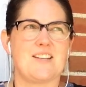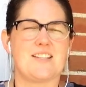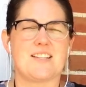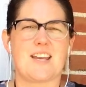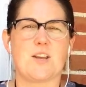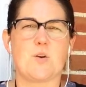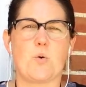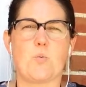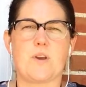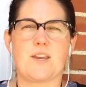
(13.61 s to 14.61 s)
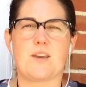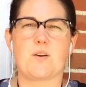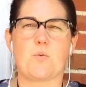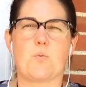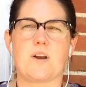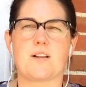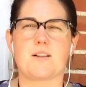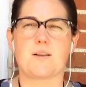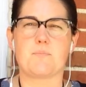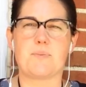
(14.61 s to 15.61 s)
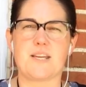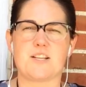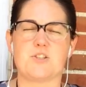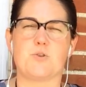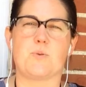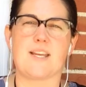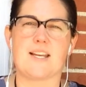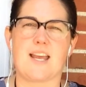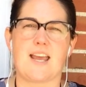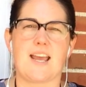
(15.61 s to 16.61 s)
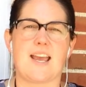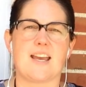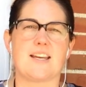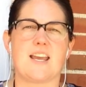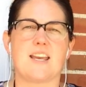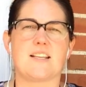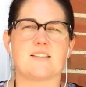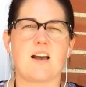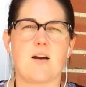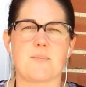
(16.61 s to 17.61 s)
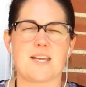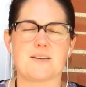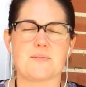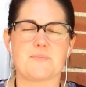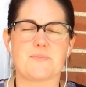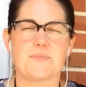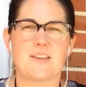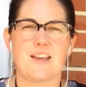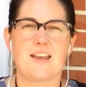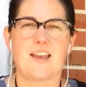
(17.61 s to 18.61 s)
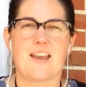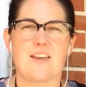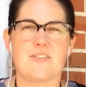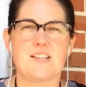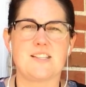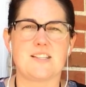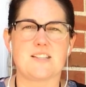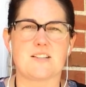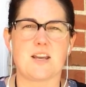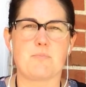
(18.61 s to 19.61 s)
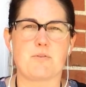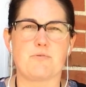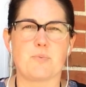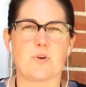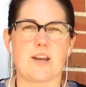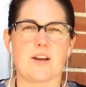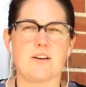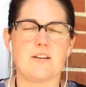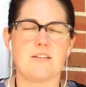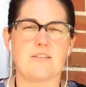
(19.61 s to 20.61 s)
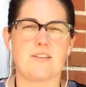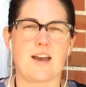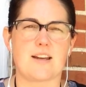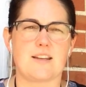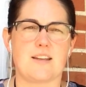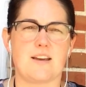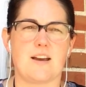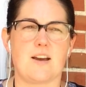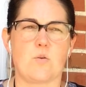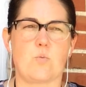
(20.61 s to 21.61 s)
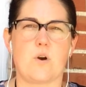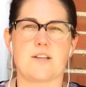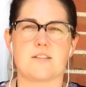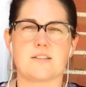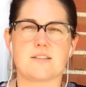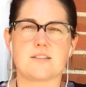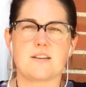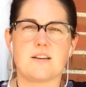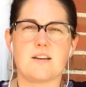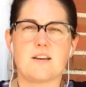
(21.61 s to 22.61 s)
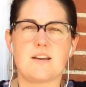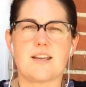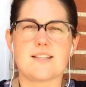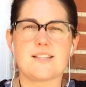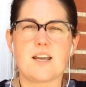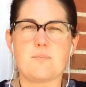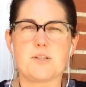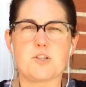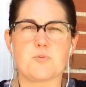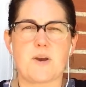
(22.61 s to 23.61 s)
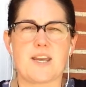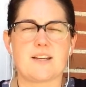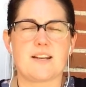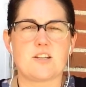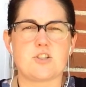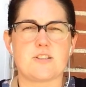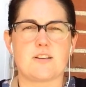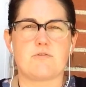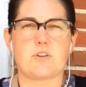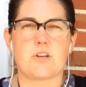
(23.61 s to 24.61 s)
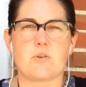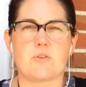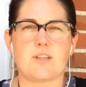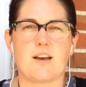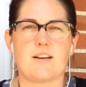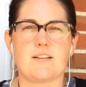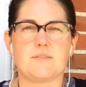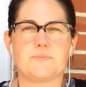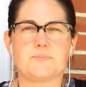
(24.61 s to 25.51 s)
Today we will be doing an examen, and this is a type of prayer that was established by Ignatius of Loyola,